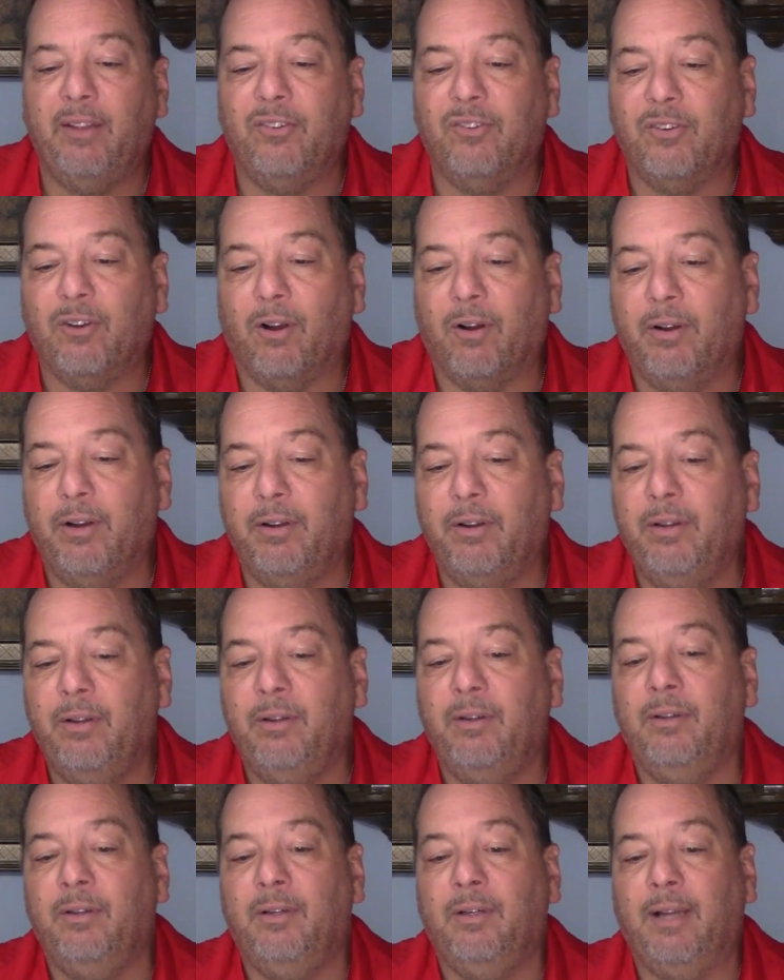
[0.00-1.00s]
started
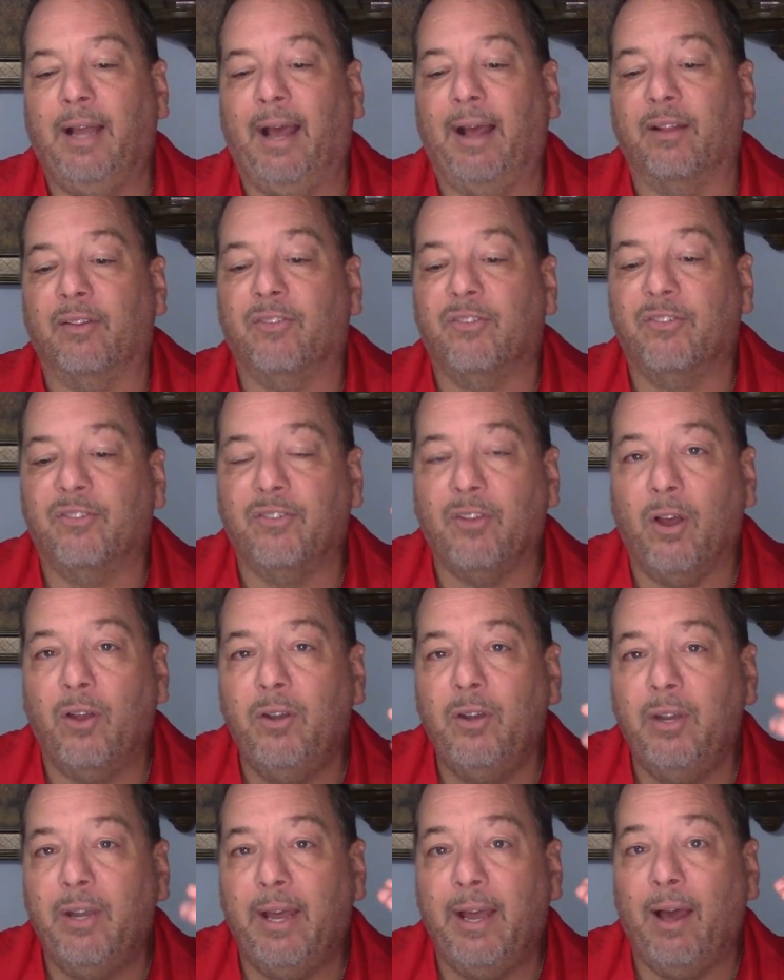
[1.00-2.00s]
at
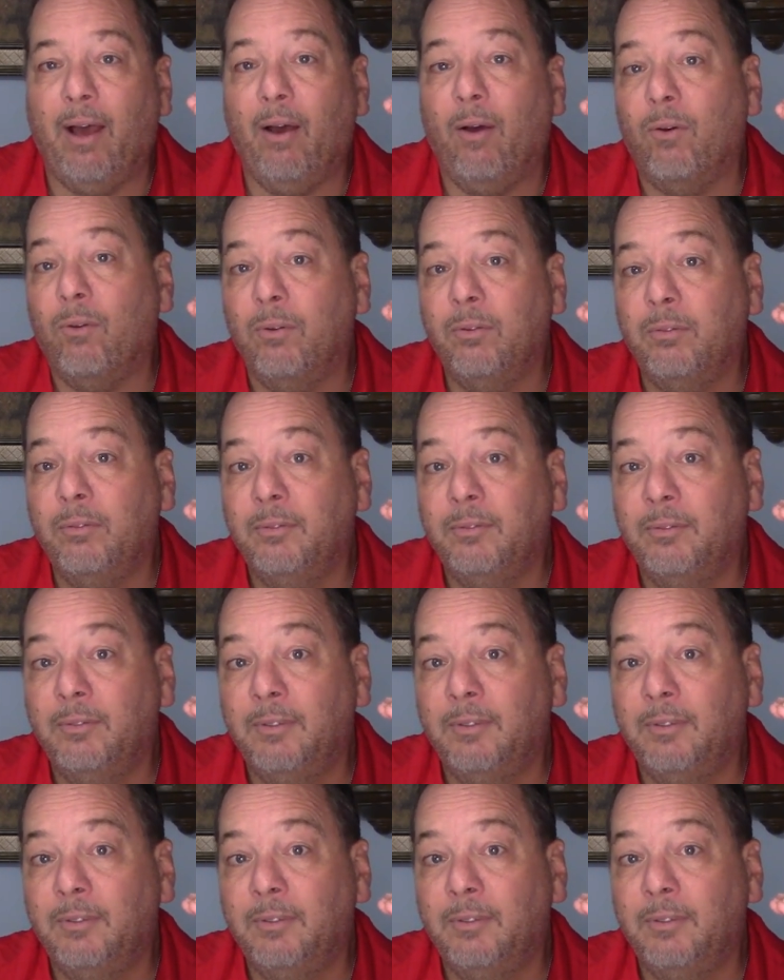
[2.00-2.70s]
sundown,